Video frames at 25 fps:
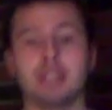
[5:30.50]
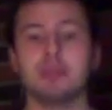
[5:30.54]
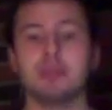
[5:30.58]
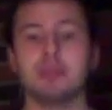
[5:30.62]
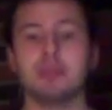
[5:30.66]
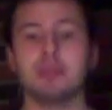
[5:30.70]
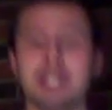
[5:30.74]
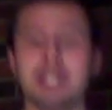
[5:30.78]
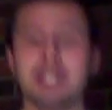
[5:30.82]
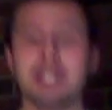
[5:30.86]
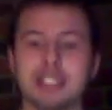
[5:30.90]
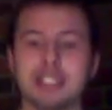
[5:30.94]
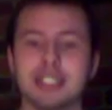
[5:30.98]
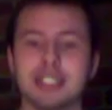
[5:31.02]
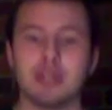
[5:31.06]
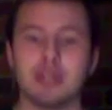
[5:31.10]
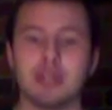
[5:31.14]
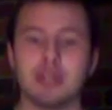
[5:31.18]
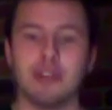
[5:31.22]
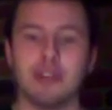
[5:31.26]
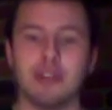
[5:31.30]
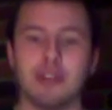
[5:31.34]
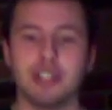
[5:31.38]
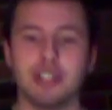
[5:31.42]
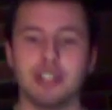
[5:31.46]
Please stick
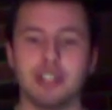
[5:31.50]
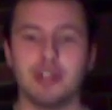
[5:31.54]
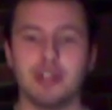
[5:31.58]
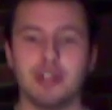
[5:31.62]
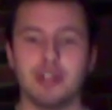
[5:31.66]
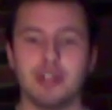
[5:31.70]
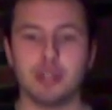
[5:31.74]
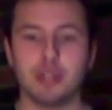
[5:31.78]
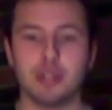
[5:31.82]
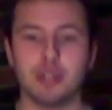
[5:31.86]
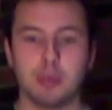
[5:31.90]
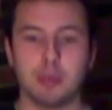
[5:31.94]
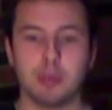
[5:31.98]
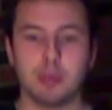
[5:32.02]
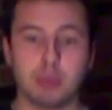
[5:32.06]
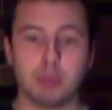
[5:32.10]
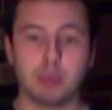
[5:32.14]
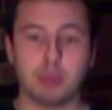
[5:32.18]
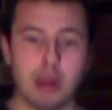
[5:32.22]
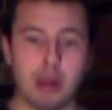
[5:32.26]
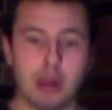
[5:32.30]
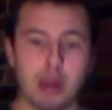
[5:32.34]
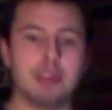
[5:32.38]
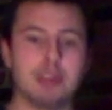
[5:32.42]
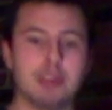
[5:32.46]
around for these videos. We
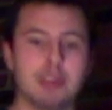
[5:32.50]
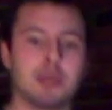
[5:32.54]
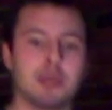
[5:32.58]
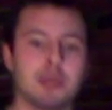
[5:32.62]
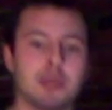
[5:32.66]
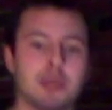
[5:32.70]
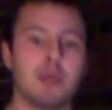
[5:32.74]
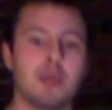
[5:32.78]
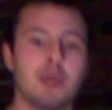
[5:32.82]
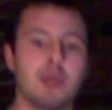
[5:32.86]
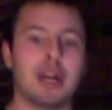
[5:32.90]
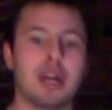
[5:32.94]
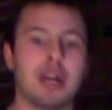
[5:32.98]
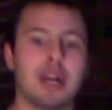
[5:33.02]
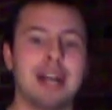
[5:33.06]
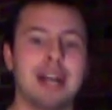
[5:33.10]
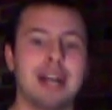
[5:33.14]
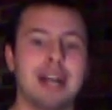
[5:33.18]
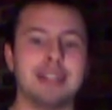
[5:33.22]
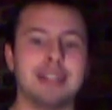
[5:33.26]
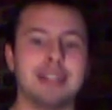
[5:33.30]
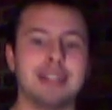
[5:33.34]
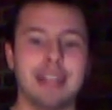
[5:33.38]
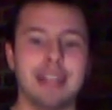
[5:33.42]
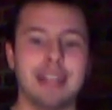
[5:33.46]
promise to bring more
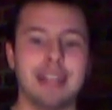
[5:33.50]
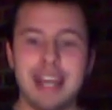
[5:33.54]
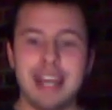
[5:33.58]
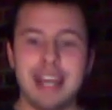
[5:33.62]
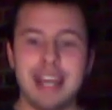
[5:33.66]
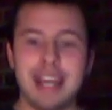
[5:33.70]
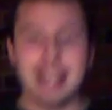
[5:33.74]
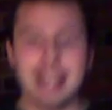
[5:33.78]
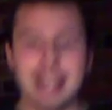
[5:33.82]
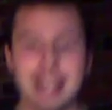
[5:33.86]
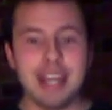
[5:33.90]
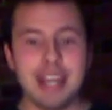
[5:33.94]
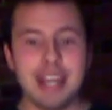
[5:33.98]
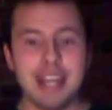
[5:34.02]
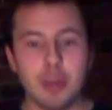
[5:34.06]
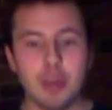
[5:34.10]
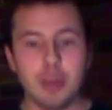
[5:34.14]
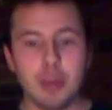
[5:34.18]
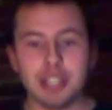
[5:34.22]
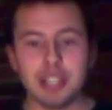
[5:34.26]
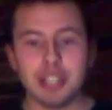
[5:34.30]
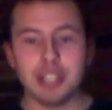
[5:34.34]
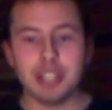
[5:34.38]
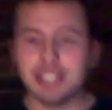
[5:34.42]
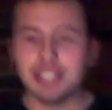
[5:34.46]
content. Any
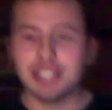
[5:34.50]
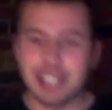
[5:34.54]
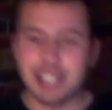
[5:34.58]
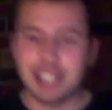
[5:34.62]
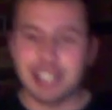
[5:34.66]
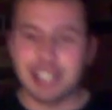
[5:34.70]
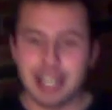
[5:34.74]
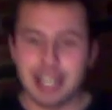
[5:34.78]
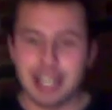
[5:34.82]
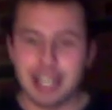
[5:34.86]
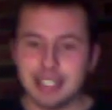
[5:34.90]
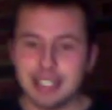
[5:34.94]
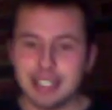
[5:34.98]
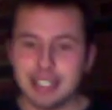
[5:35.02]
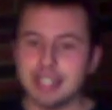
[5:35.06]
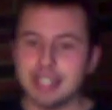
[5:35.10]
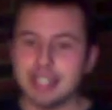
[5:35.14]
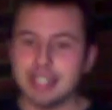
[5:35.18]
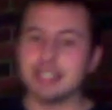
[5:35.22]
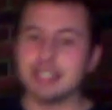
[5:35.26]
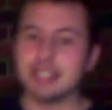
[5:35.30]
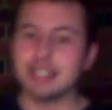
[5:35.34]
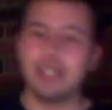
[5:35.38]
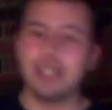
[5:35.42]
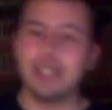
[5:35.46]
questions, any
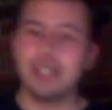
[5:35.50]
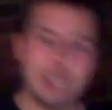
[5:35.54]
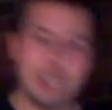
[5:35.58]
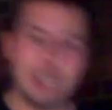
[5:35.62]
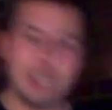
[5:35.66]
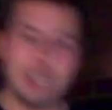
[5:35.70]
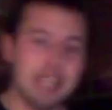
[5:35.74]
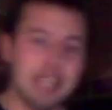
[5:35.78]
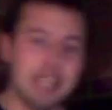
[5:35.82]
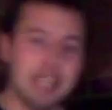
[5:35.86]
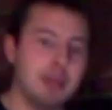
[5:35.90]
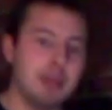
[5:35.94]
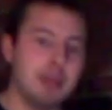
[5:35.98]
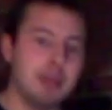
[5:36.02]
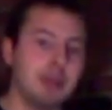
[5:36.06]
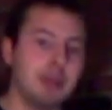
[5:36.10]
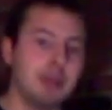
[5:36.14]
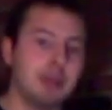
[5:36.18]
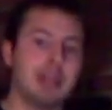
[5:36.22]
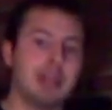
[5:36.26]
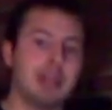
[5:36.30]
ideas, email me.